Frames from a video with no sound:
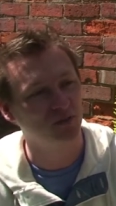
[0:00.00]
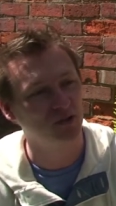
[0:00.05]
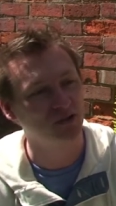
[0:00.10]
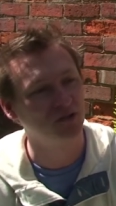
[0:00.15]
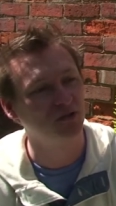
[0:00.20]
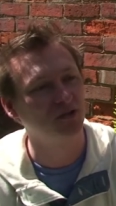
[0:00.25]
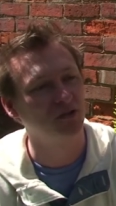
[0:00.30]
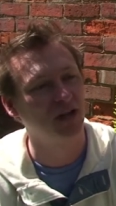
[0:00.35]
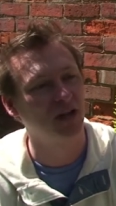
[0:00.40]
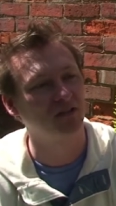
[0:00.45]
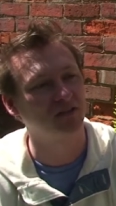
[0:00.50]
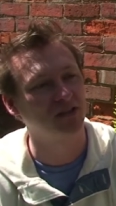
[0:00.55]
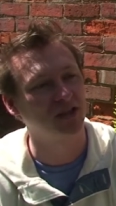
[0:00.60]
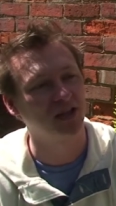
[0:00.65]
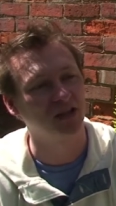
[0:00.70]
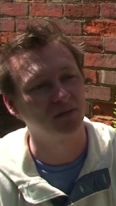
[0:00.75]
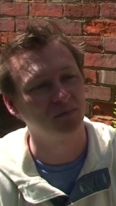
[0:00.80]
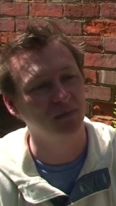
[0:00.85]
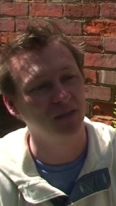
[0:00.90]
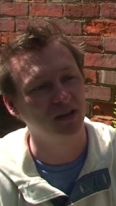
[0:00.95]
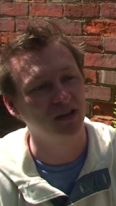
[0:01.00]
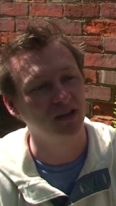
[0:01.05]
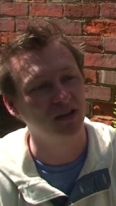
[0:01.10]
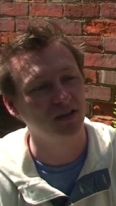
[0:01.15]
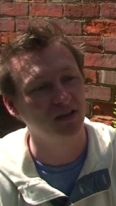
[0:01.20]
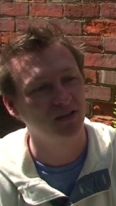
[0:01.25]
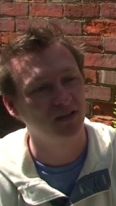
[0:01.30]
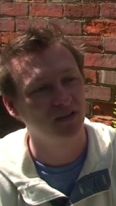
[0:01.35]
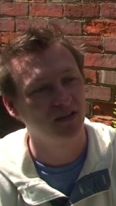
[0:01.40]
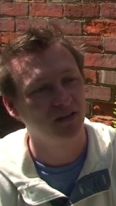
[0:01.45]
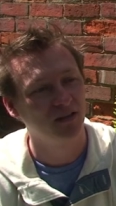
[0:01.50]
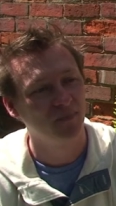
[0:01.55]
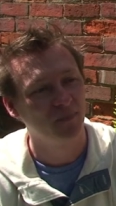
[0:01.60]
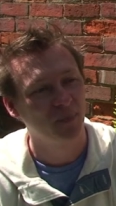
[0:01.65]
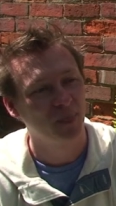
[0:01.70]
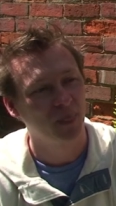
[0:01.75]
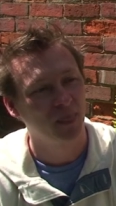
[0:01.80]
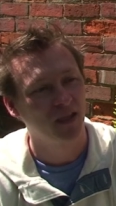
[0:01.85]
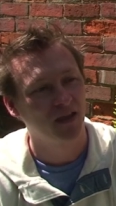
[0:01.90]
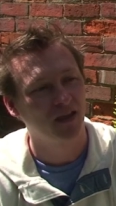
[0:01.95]
in what you're now telling me,
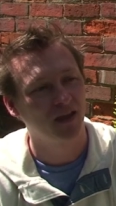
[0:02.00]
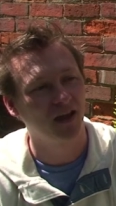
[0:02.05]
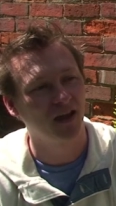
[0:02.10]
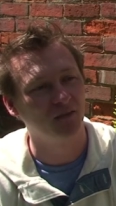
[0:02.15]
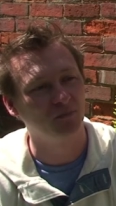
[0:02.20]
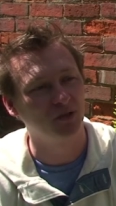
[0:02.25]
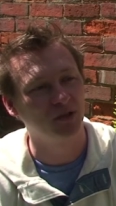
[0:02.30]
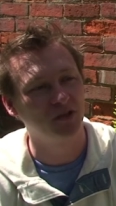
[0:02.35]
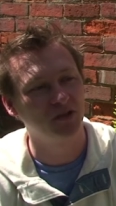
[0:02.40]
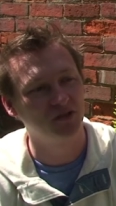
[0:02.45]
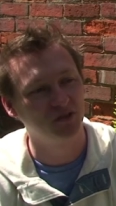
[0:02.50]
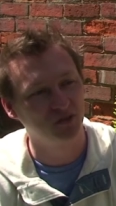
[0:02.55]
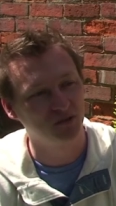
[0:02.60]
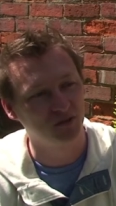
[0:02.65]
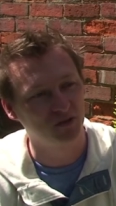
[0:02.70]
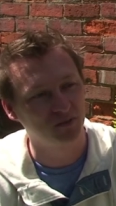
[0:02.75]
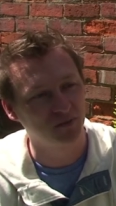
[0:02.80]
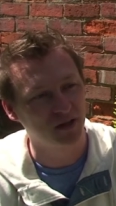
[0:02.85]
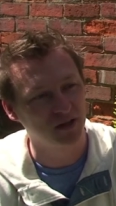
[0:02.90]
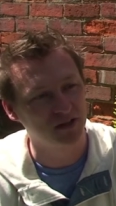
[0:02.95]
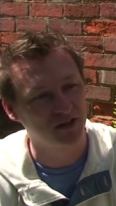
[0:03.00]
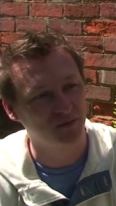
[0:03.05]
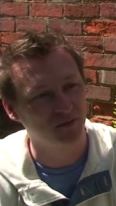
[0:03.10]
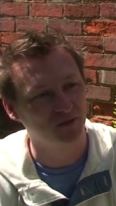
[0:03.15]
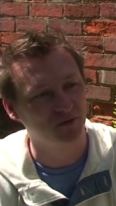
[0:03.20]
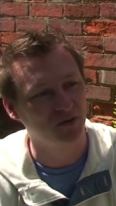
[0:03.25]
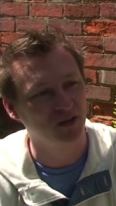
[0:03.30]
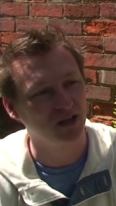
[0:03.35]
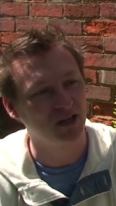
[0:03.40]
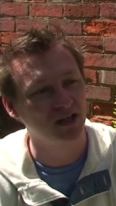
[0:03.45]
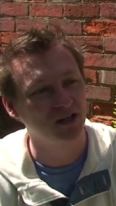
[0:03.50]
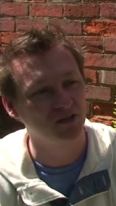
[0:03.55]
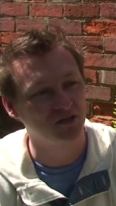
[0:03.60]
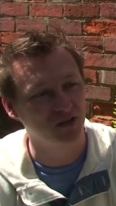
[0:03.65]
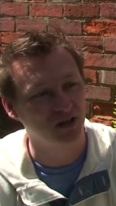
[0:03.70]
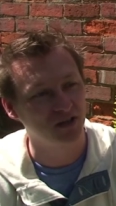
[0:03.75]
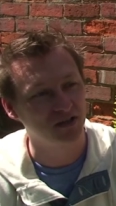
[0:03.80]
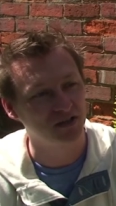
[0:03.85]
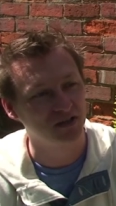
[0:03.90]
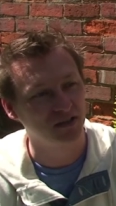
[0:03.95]
And because you're talking about something really
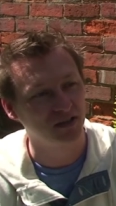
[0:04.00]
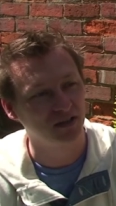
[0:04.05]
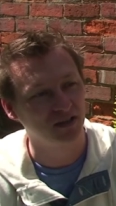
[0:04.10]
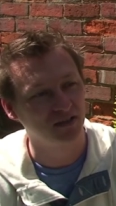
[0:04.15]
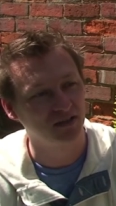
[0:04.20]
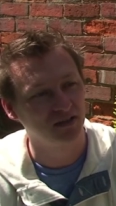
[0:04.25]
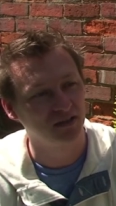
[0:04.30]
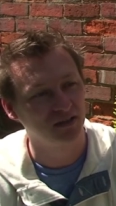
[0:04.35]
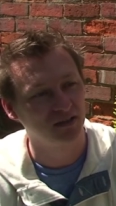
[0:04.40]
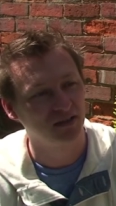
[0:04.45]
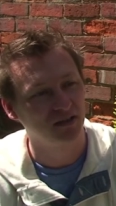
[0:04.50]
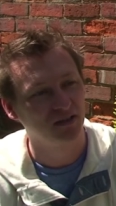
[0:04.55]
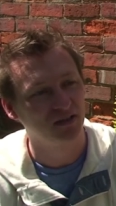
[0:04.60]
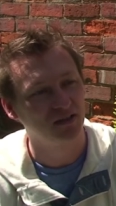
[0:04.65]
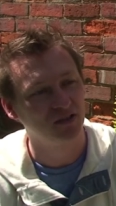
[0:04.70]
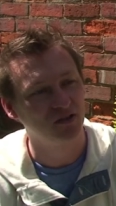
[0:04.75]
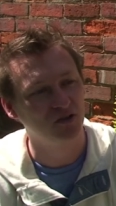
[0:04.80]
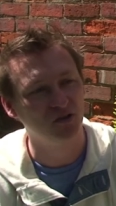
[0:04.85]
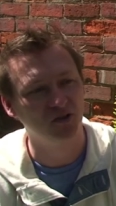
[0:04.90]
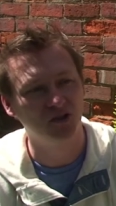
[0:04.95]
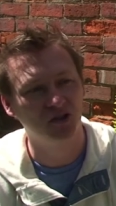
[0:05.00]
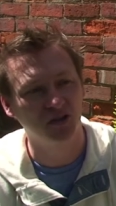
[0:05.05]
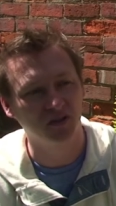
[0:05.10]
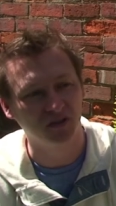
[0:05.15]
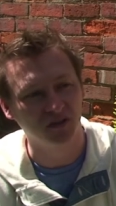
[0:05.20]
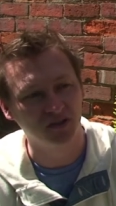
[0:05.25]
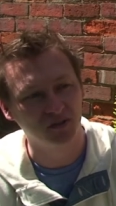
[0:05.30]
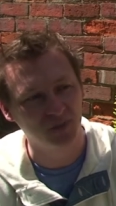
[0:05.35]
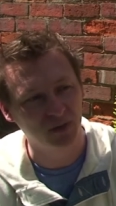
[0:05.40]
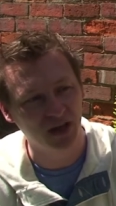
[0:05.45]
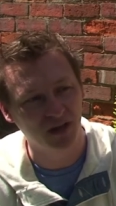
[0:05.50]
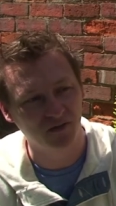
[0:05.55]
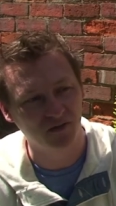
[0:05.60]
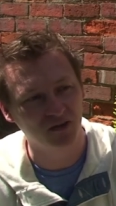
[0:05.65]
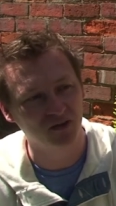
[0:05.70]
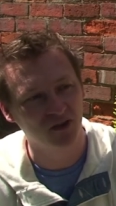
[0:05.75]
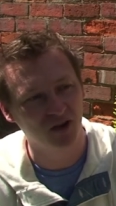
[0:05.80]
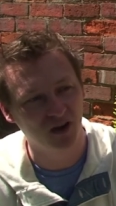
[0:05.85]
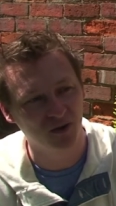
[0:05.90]
interesting, you shouldn't be having your